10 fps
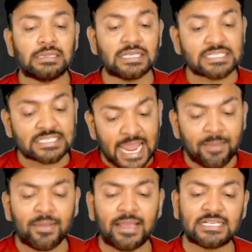The
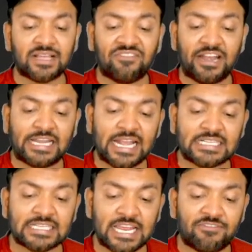same is the
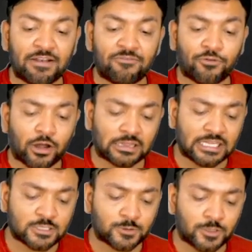weightage even for
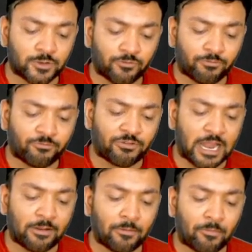this
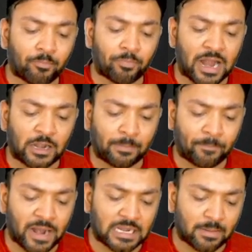
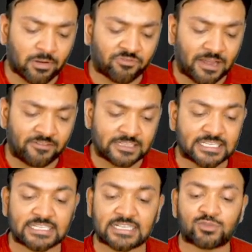part number 5 and
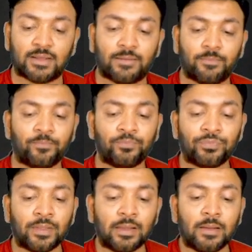6 as well.
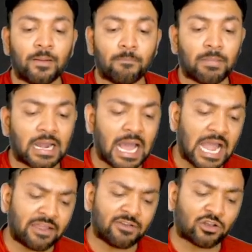But
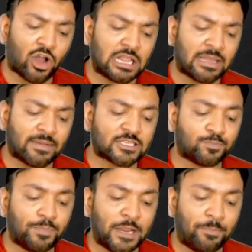I will call them as
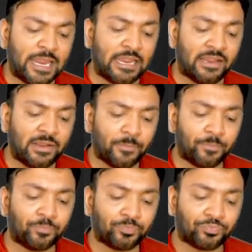BB,
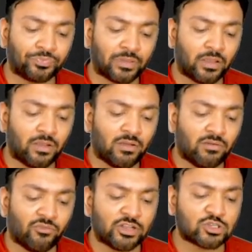
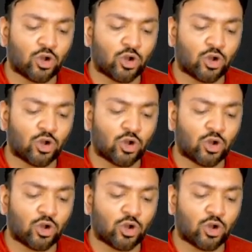which